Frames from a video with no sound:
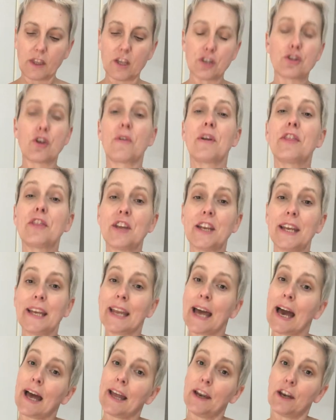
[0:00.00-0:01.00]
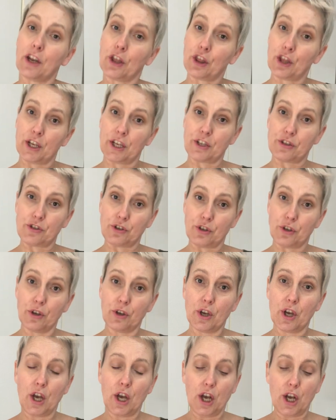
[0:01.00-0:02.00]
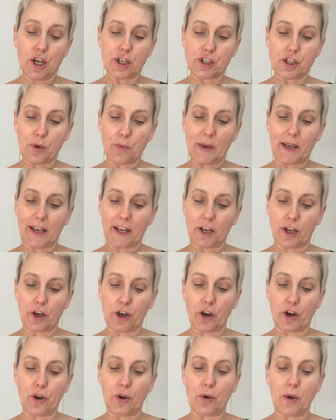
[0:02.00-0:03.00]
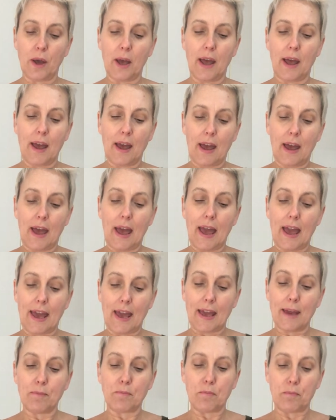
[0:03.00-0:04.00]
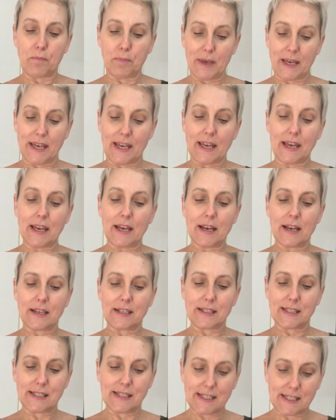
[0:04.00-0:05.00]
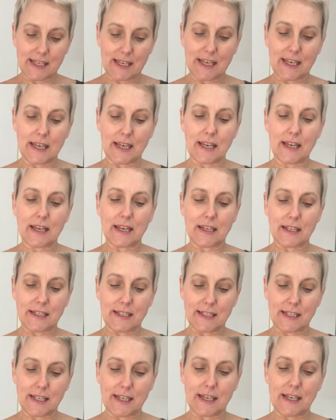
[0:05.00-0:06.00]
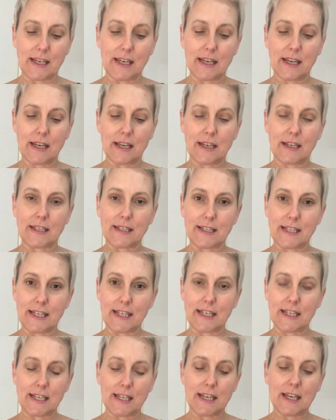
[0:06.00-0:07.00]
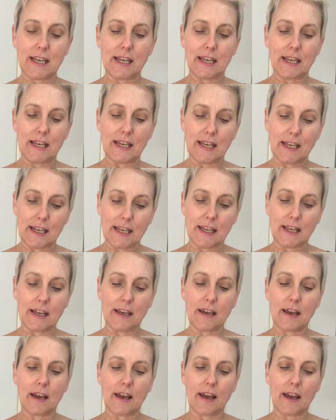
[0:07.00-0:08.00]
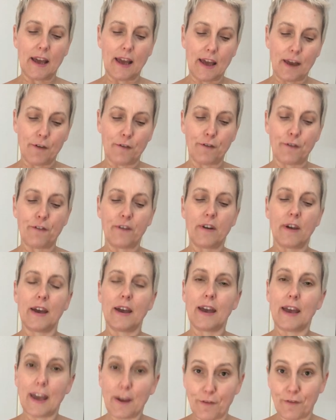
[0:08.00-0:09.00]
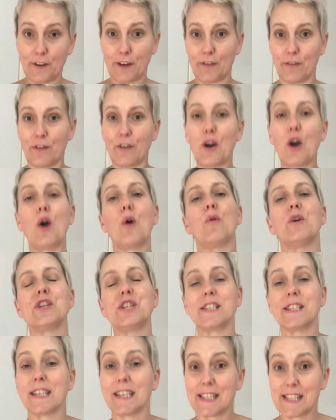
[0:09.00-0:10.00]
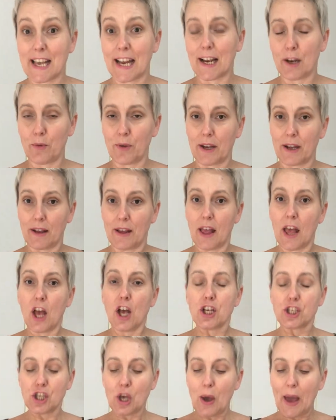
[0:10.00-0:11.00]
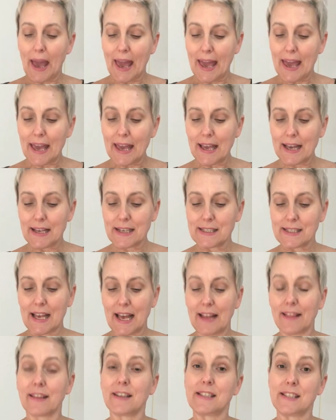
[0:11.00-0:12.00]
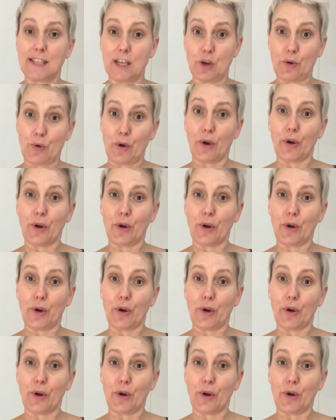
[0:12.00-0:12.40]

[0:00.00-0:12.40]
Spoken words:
Sorry, 39 and a 32. So we're going to go A, B, C, D, D, D, E, F, FF, which is exactly what so A is at the 0.